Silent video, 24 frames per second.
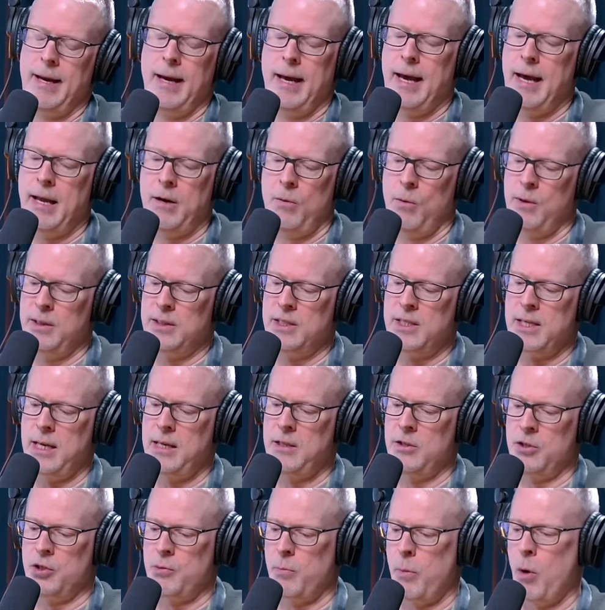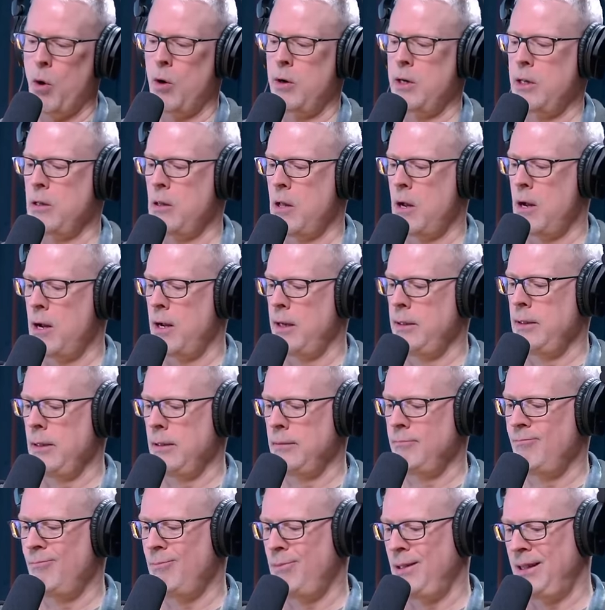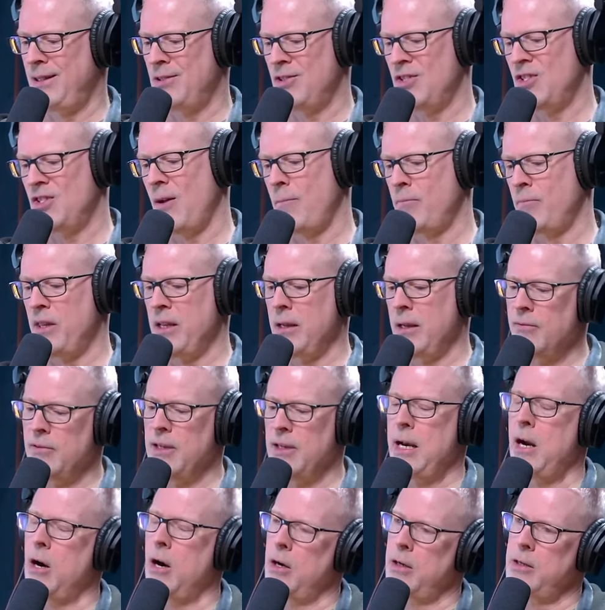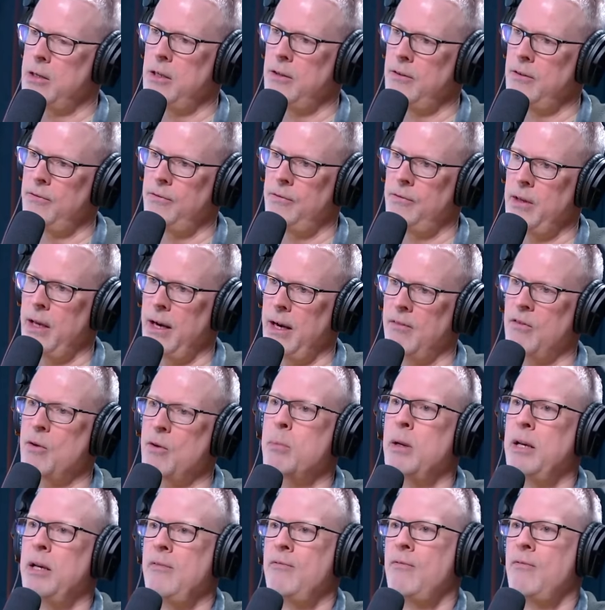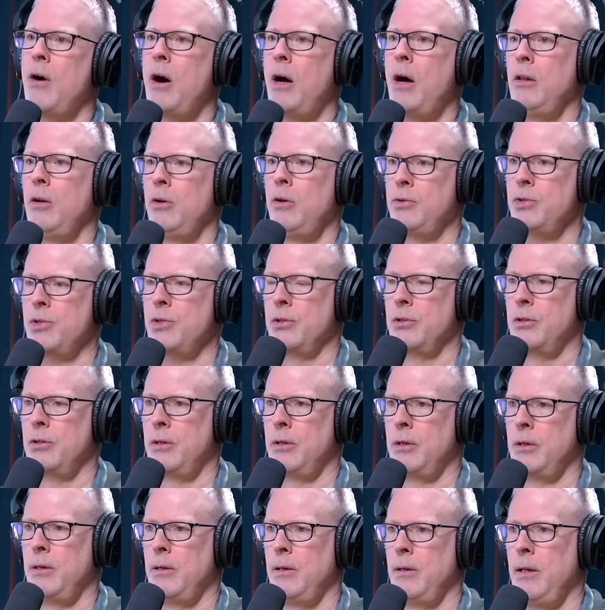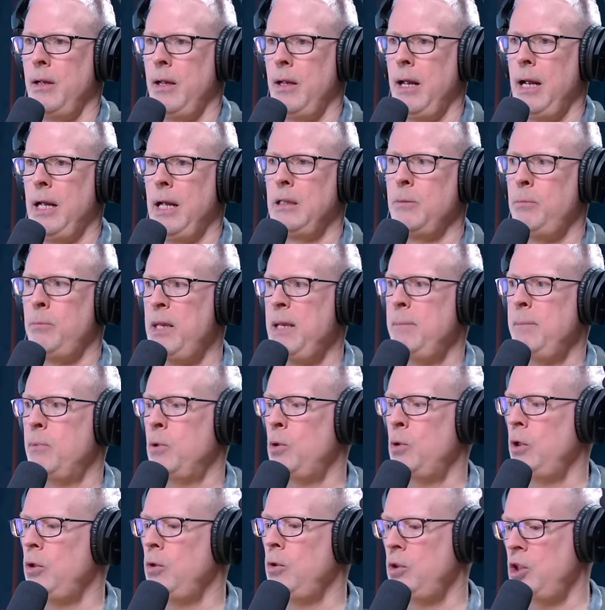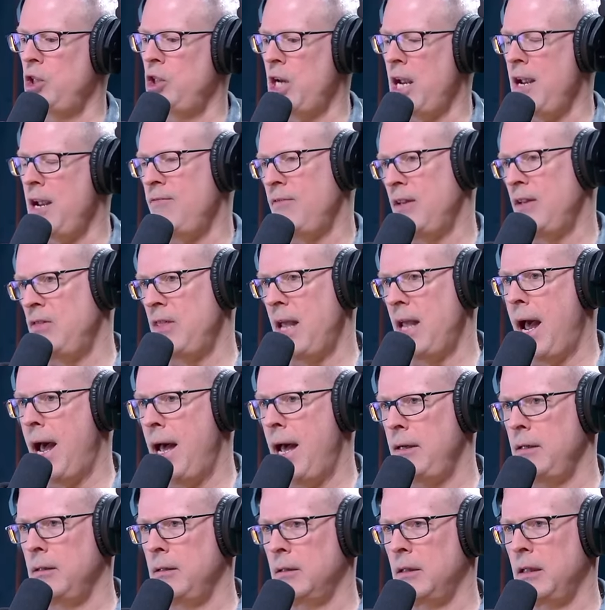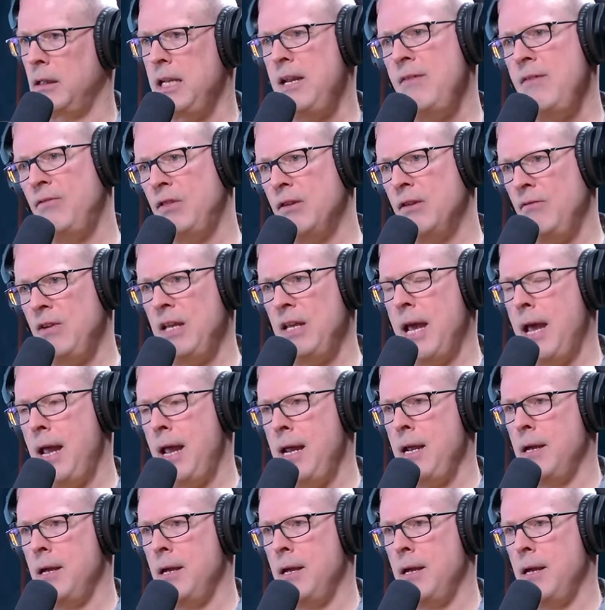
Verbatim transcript: I don't want to say there's a party line, but there's something of a narrative that everybody follows. And the people who chafe at that leave the VA.